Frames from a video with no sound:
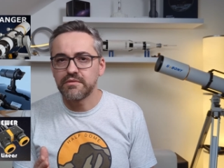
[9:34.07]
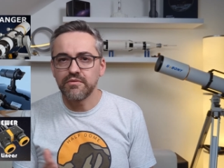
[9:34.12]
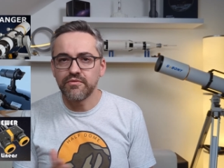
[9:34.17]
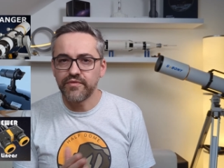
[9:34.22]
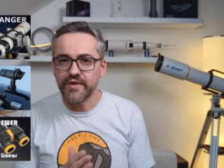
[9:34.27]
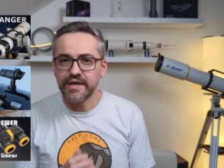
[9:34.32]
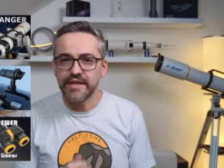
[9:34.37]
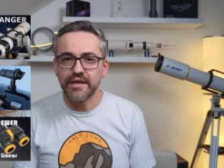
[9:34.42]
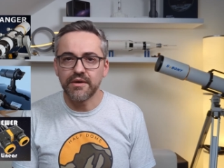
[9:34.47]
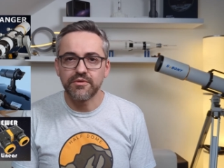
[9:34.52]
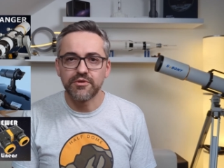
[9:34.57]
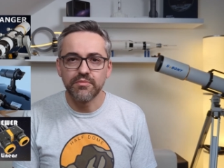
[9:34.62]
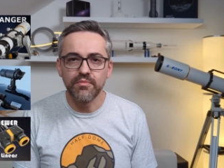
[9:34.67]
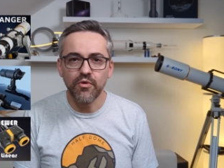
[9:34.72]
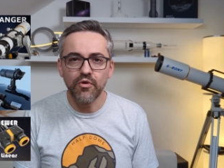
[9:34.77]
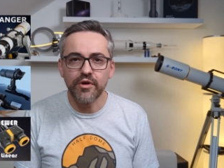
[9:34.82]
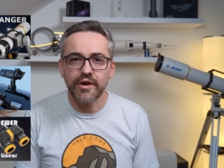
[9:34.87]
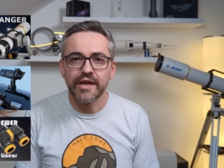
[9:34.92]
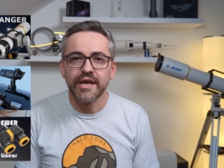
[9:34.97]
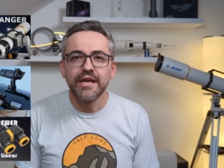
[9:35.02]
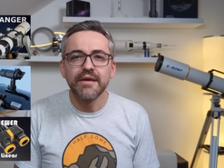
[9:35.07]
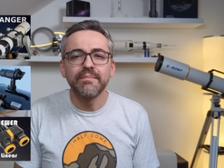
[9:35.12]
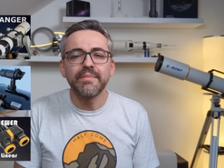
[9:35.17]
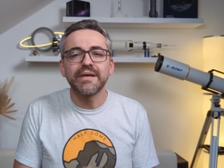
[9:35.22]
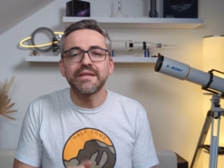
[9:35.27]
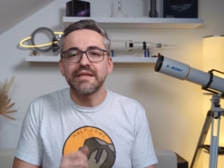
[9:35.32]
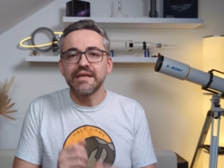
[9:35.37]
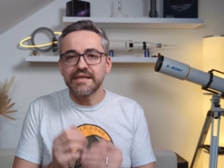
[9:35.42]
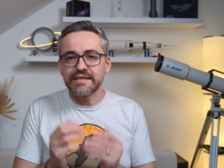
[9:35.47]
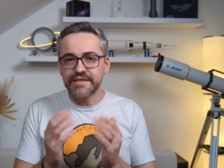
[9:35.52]
to find out more,
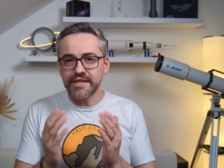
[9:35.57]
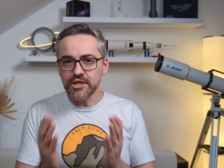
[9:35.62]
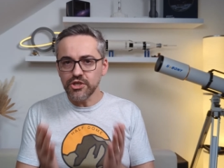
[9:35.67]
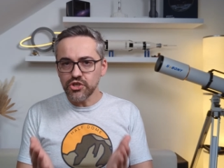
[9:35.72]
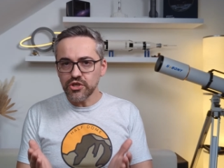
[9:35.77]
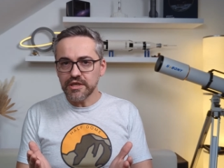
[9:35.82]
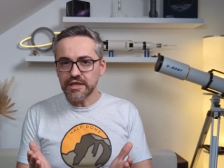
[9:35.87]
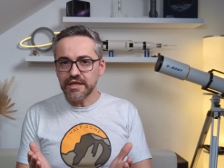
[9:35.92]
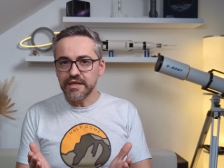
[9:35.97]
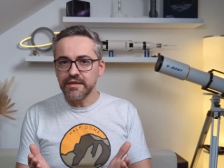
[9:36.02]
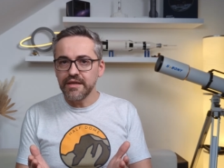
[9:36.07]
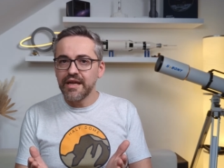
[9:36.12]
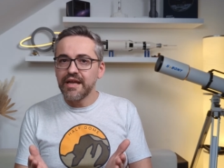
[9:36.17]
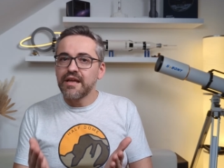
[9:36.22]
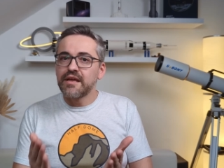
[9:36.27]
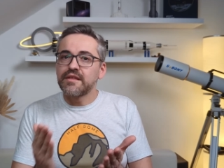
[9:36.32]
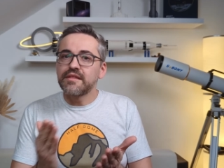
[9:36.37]
but essentially